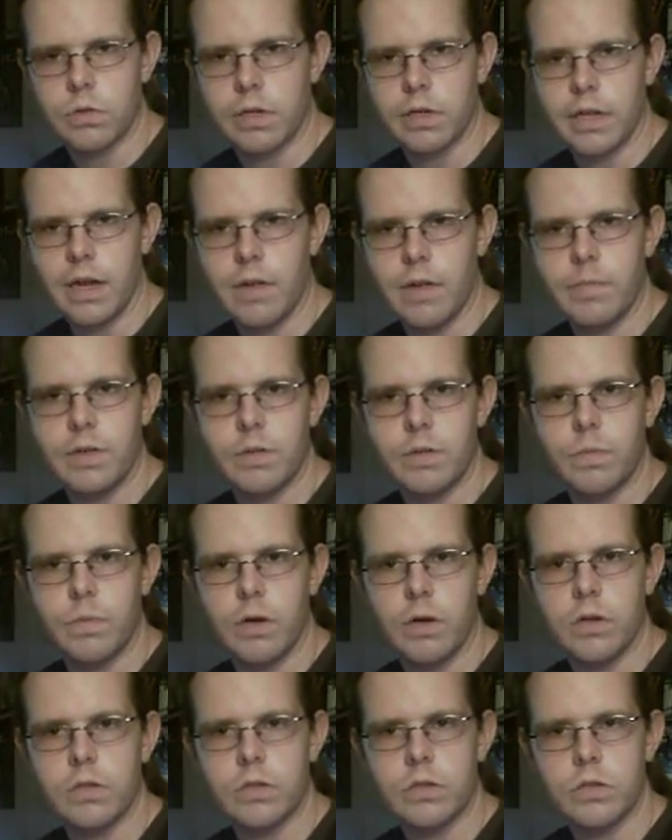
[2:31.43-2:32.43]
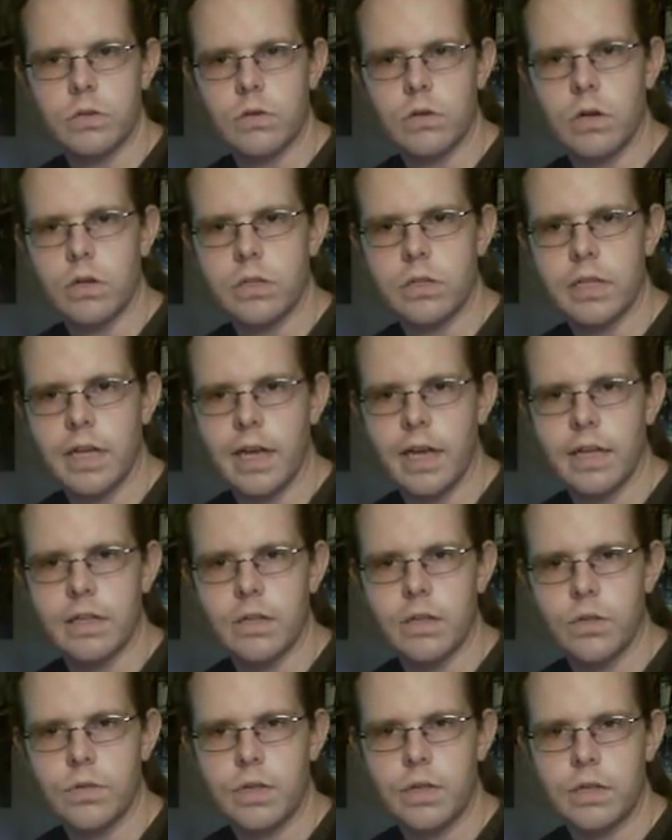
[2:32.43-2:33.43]
like how many buttons are on that,
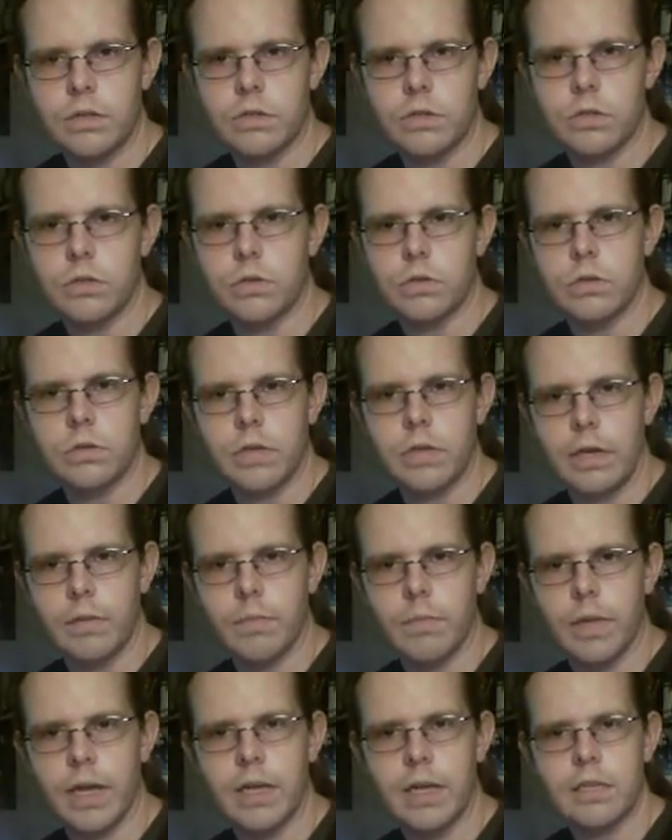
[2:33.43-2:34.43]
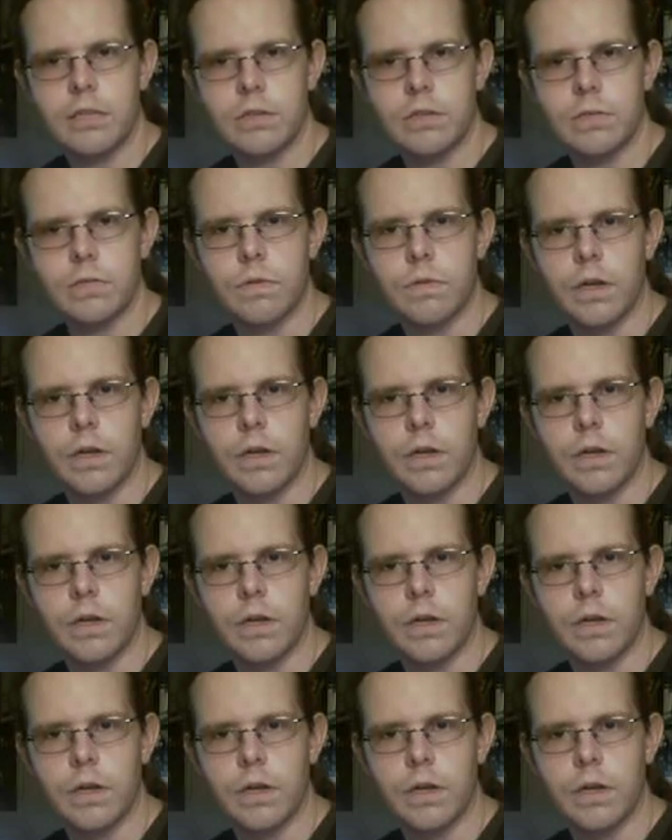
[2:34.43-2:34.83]
and that thing just looks like massive.